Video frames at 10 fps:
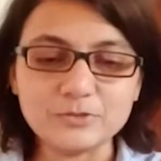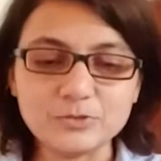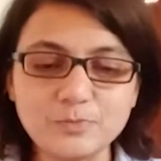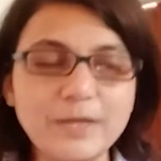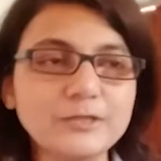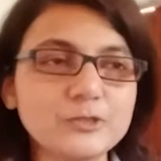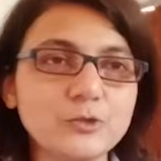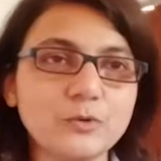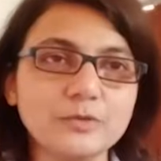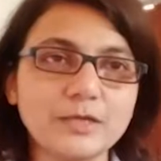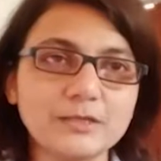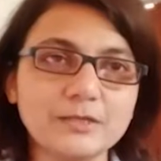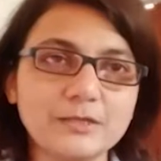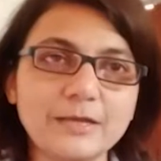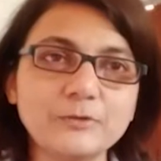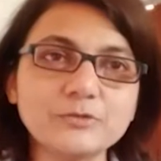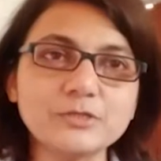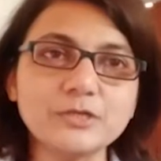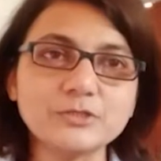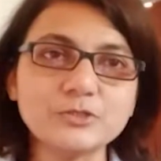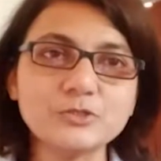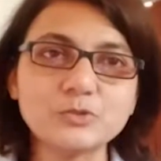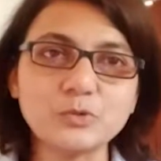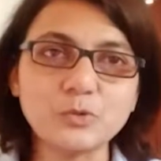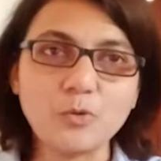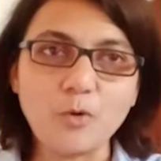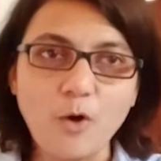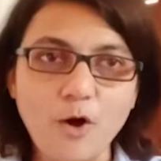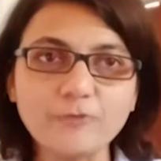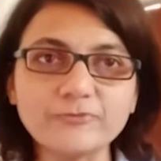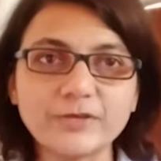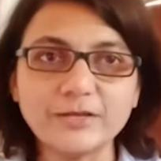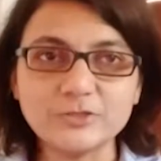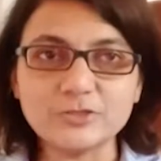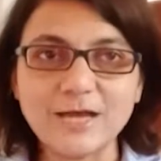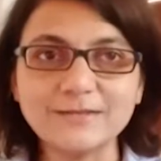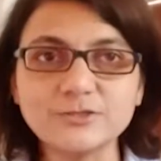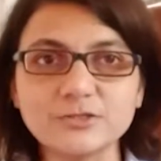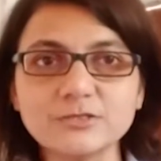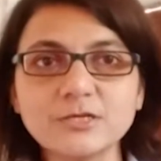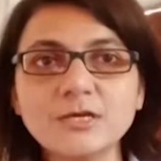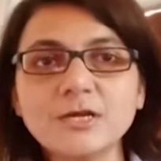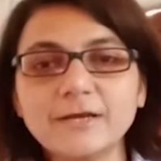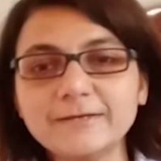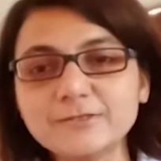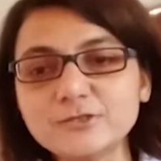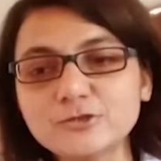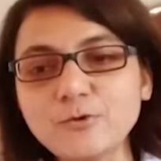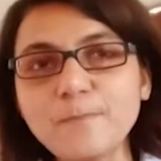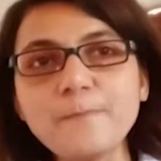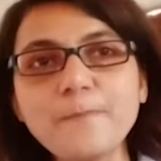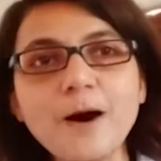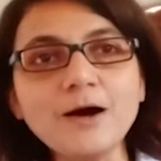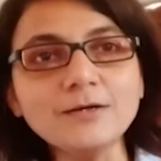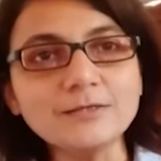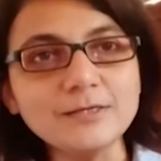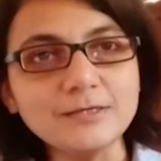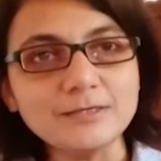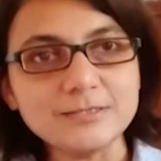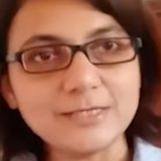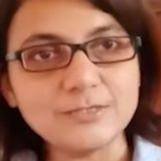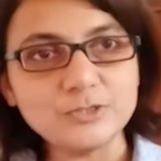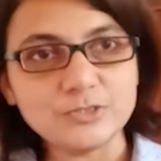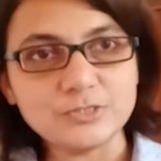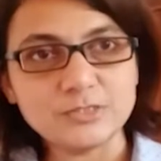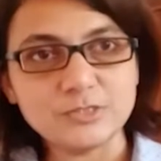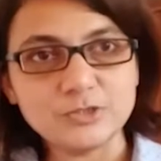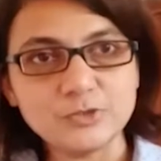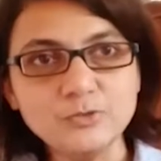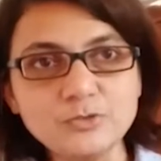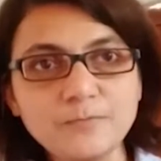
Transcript: make sure that the negotiations don't go off tangent is to park the contentious issues